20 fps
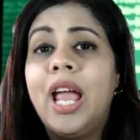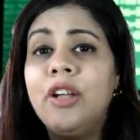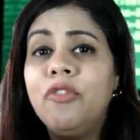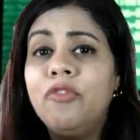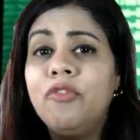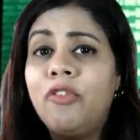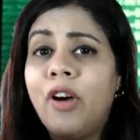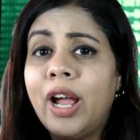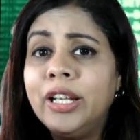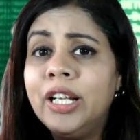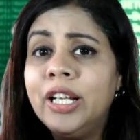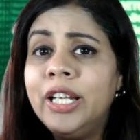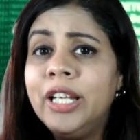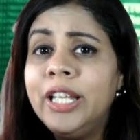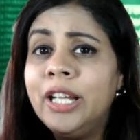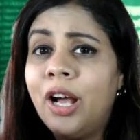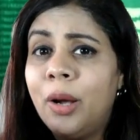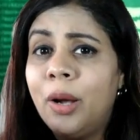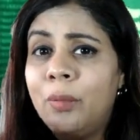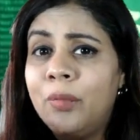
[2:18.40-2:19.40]
And finally,
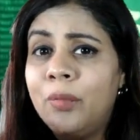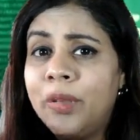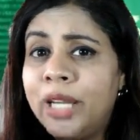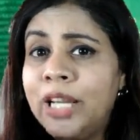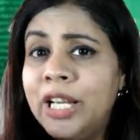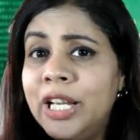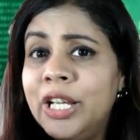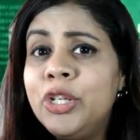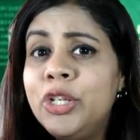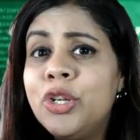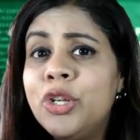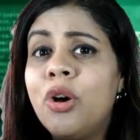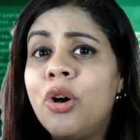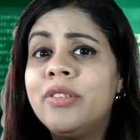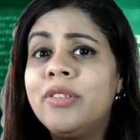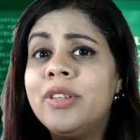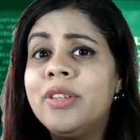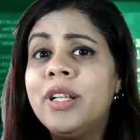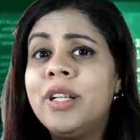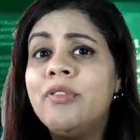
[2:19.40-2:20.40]
upgrading
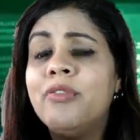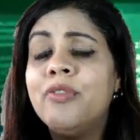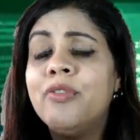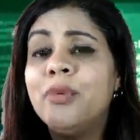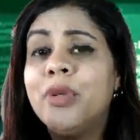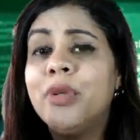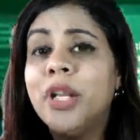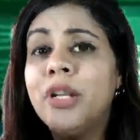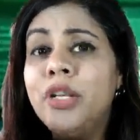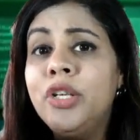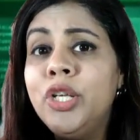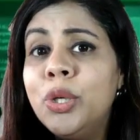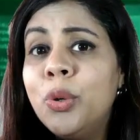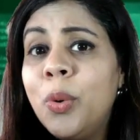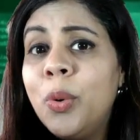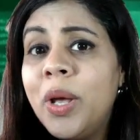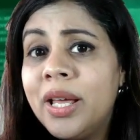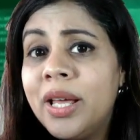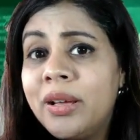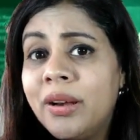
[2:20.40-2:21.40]
yourself to the new
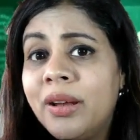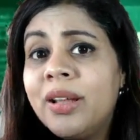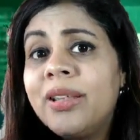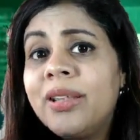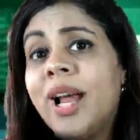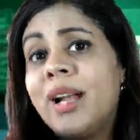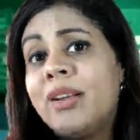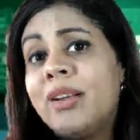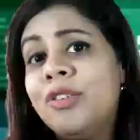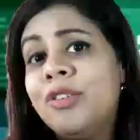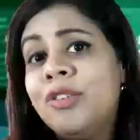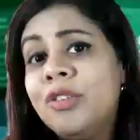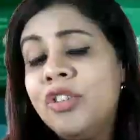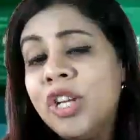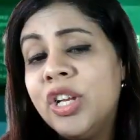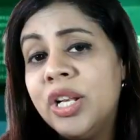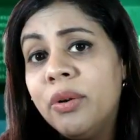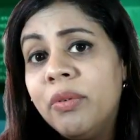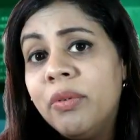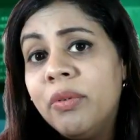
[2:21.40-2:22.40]
era, that is
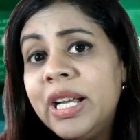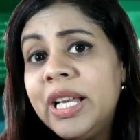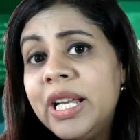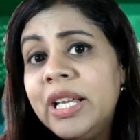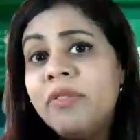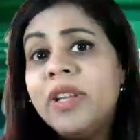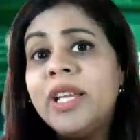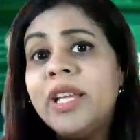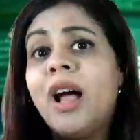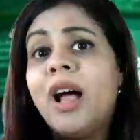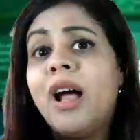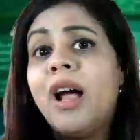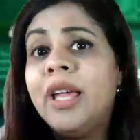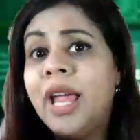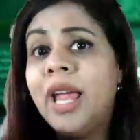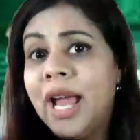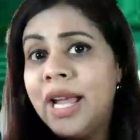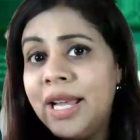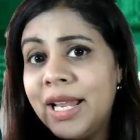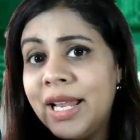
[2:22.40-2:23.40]
generative AI
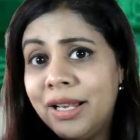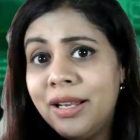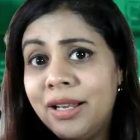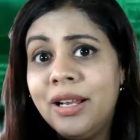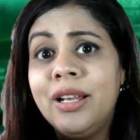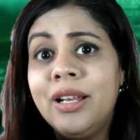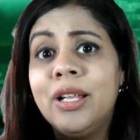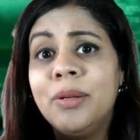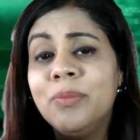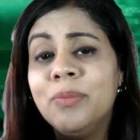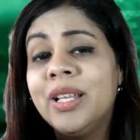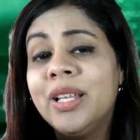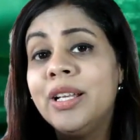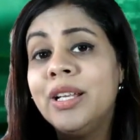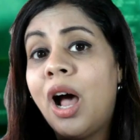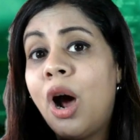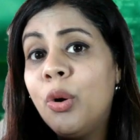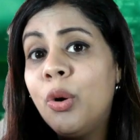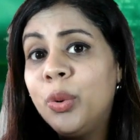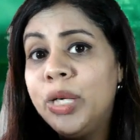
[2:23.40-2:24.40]
and LLMs, and
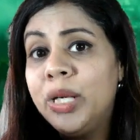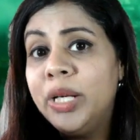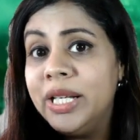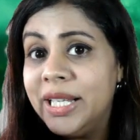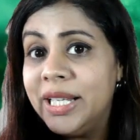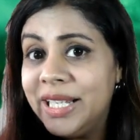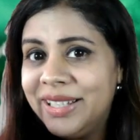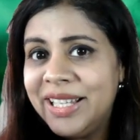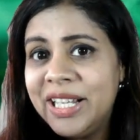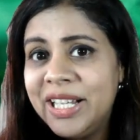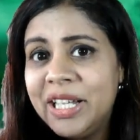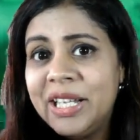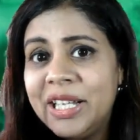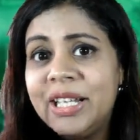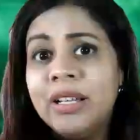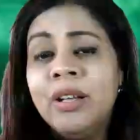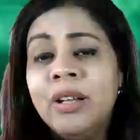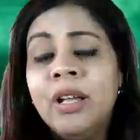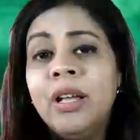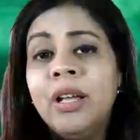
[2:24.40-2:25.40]
how to integrate
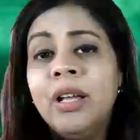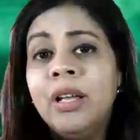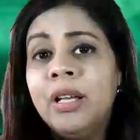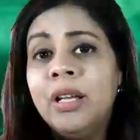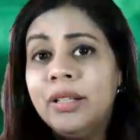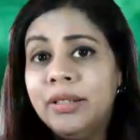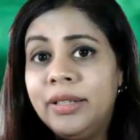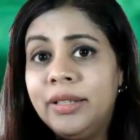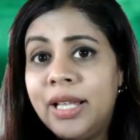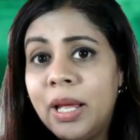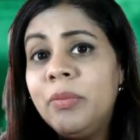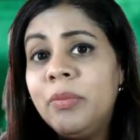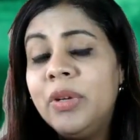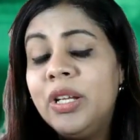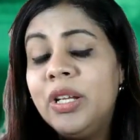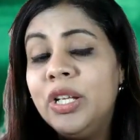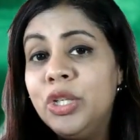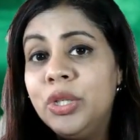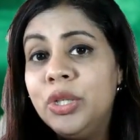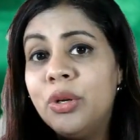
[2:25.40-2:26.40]
them
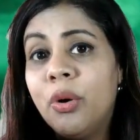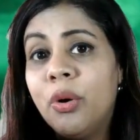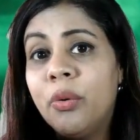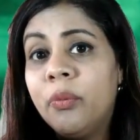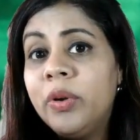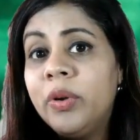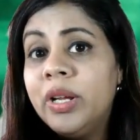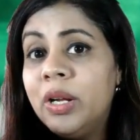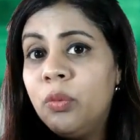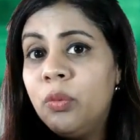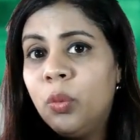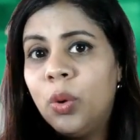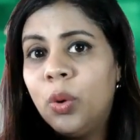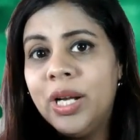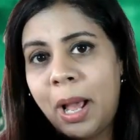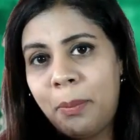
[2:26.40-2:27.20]
in your real world